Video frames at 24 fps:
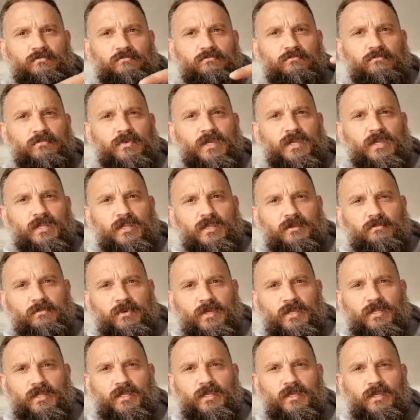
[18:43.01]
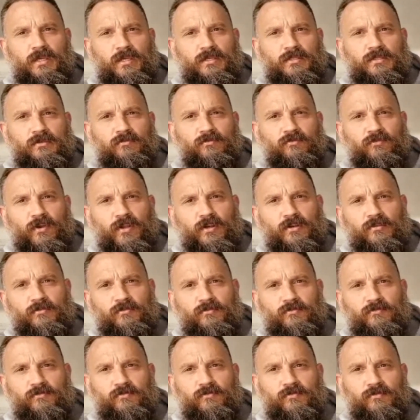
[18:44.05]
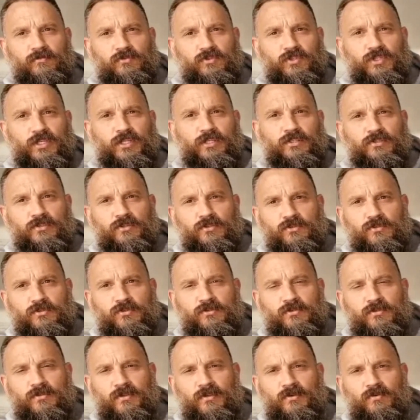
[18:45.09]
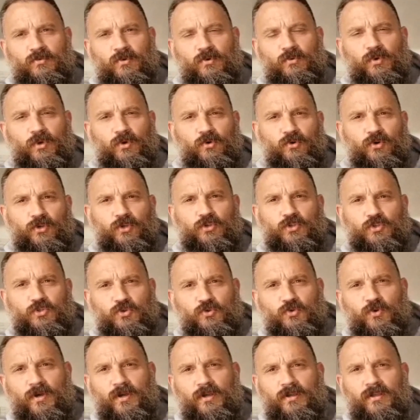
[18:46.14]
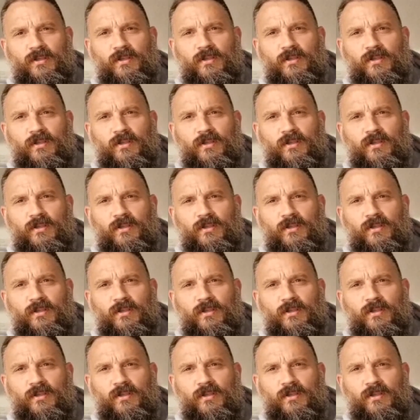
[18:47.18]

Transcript: many years in front of Jesus, what we call Yeshua.